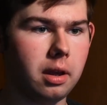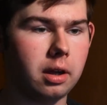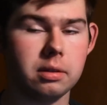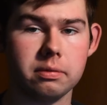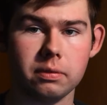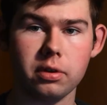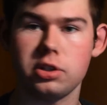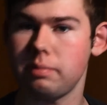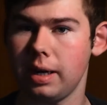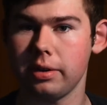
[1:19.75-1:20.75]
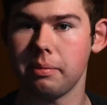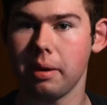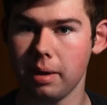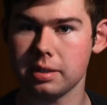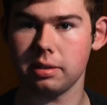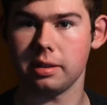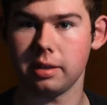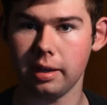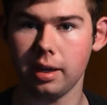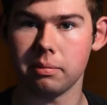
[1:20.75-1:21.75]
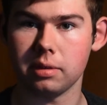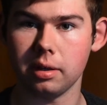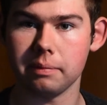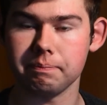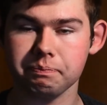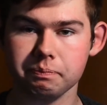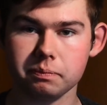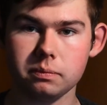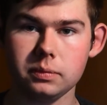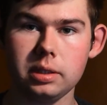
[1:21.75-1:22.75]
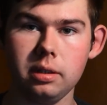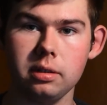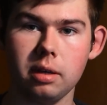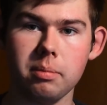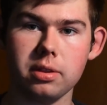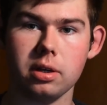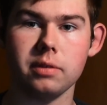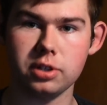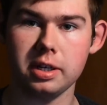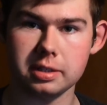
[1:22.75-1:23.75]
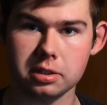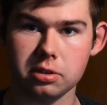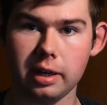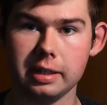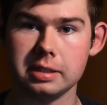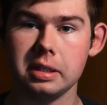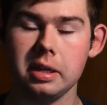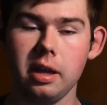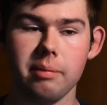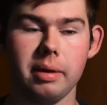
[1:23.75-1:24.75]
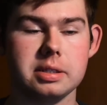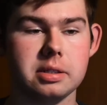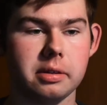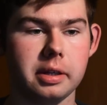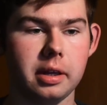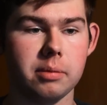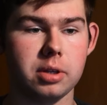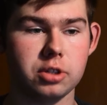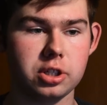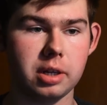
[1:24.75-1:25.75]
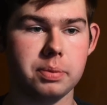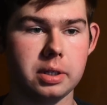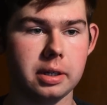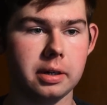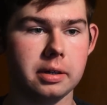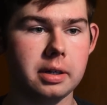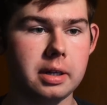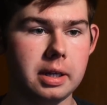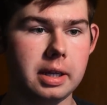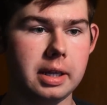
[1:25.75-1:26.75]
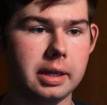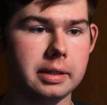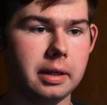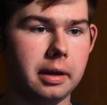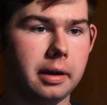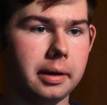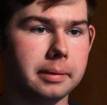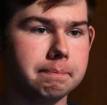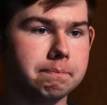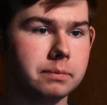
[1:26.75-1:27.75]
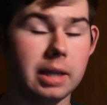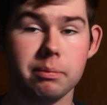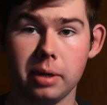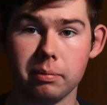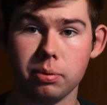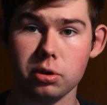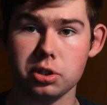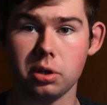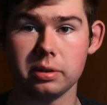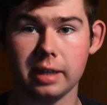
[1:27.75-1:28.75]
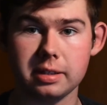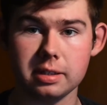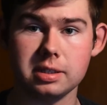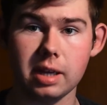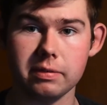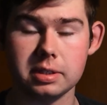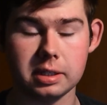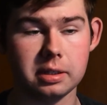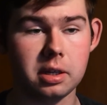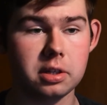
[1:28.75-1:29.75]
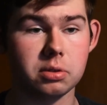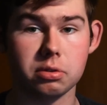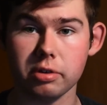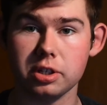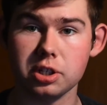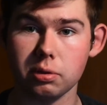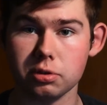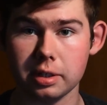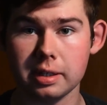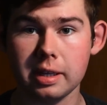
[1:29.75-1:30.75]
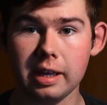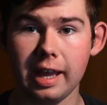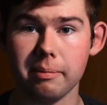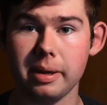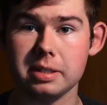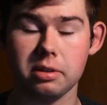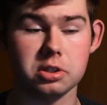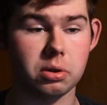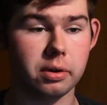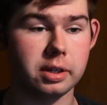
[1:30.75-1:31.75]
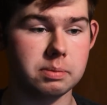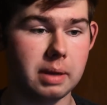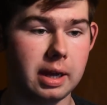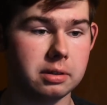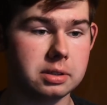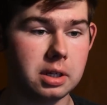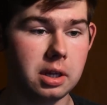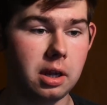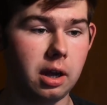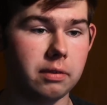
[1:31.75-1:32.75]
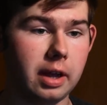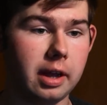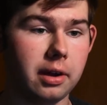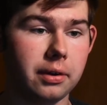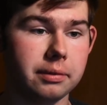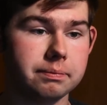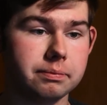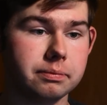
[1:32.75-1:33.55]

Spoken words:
the Virgin Mary, basically the mother of Jesus Christ, basically she appeared in Portugal in 1917 to three children, and basically the story is about of how